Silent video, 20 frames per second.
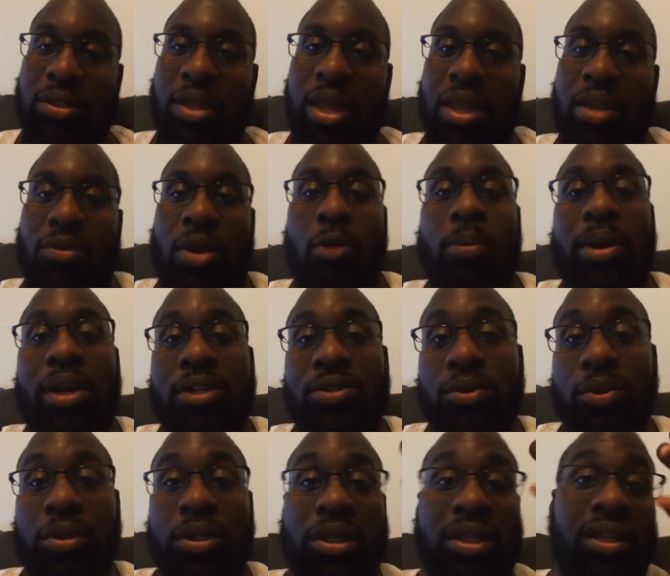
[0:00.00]
that nobody's
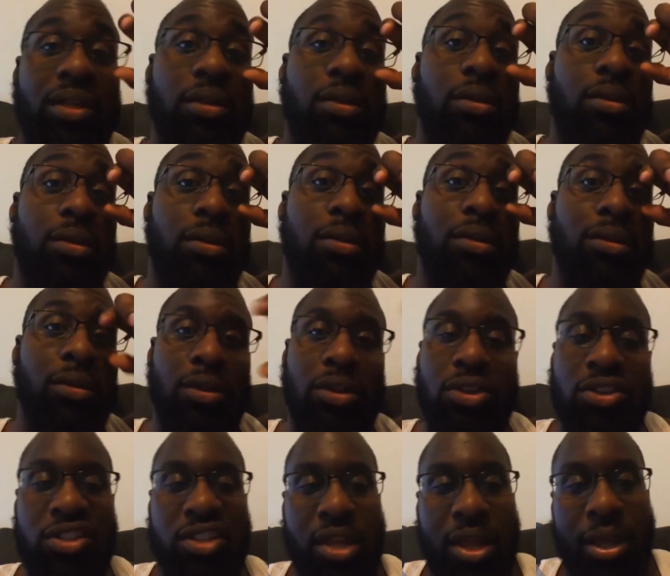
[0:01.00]
really
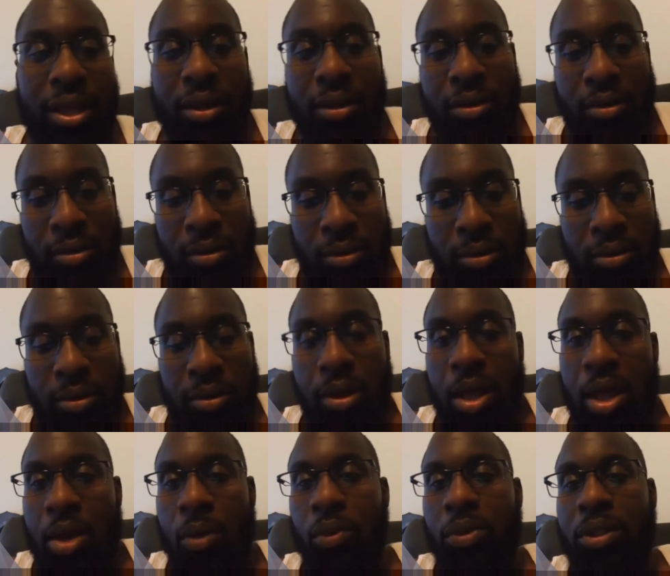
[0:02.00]
looked at
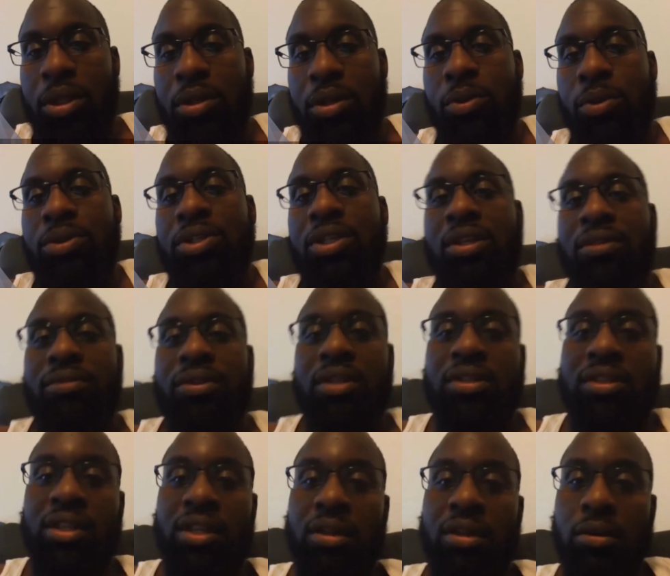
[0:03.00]
with the new
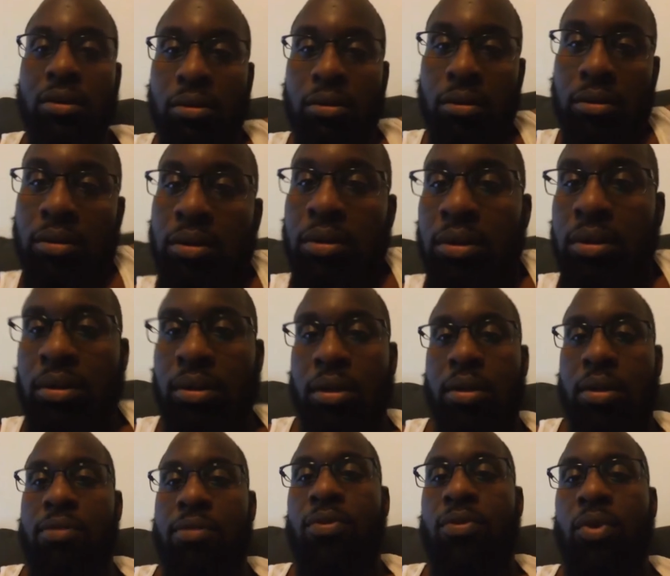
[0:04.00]
TV deal
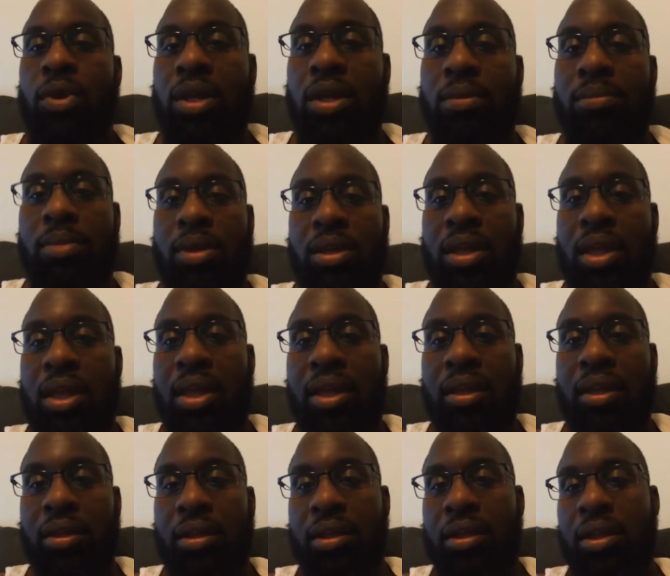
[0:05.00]
for the
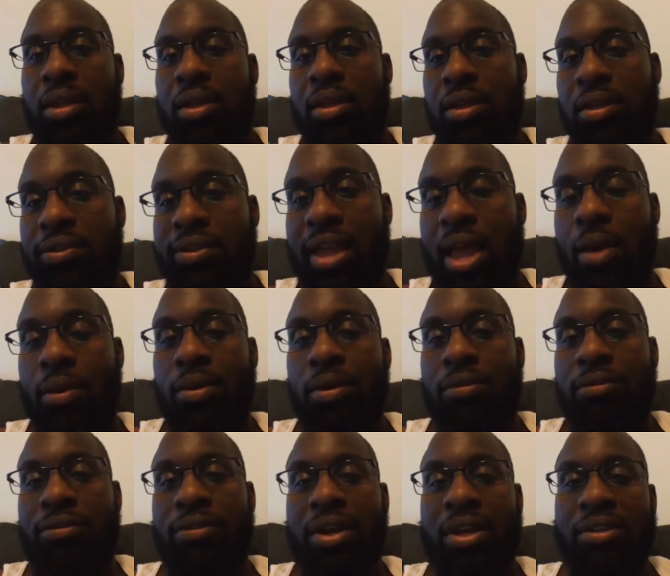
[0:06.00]
NBA is how it
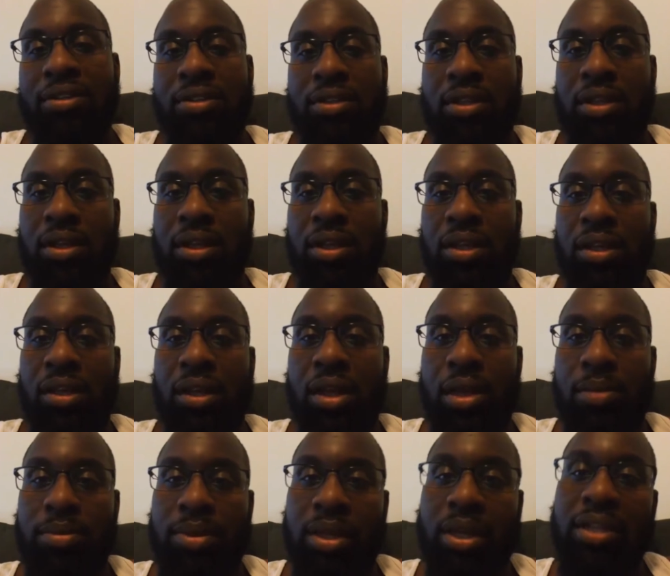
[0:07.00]
affects the
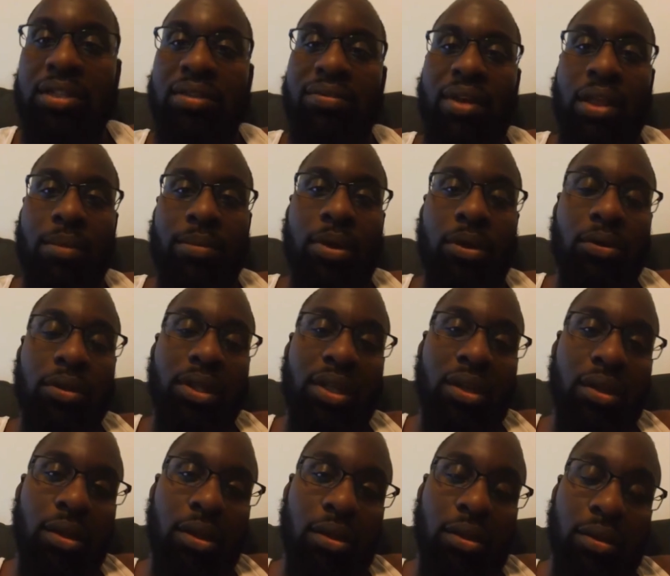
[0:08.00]
NBA's developmental league.
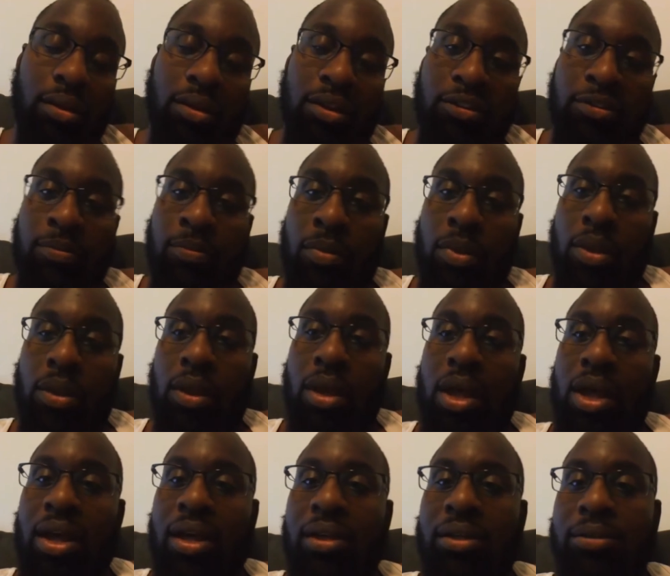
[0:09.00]

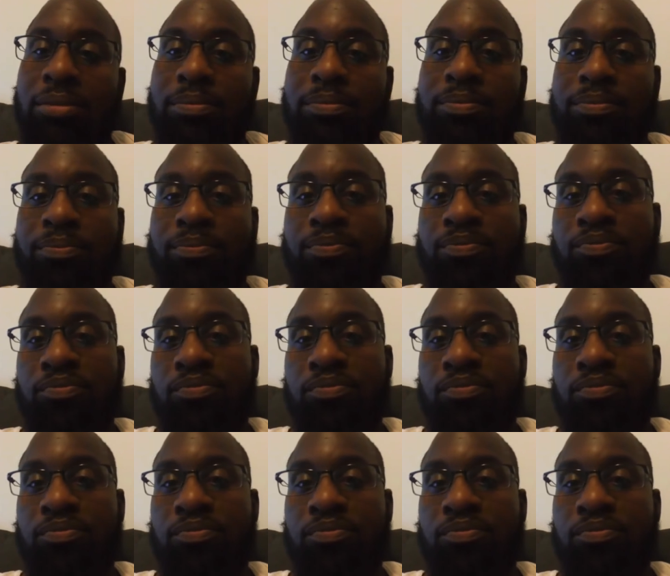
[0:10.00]
Um,